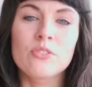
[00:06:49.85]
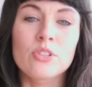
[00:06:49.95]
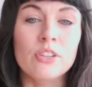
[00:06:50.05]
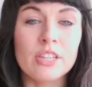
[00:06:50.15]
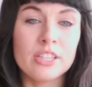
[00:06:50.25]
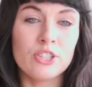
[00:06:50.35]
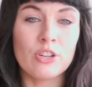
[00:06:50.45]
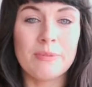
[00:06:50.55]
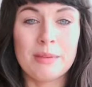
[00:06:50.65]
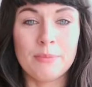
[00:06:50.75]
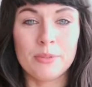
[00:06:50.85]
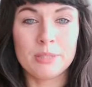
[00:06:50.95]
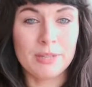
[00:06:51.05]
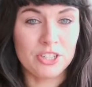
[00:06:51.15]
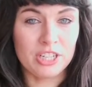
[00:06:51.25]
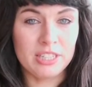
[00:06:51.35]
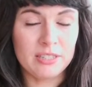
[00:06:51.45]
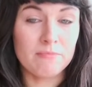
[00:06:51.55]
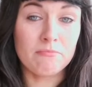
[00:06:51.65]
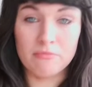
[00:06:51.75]
To look at the tree people species,
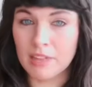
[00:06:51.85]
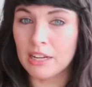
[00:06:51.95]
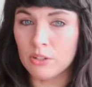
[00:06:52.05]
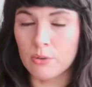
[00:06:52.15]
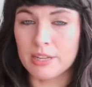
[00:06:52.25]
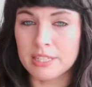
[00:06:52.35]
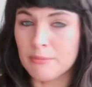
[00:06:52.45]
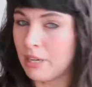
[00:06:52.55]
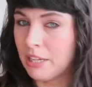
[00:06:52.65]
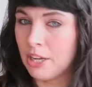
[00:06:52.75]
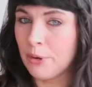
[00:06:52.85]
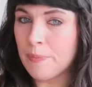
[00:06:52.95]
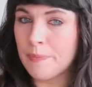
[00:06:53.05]
they look quite similar, no?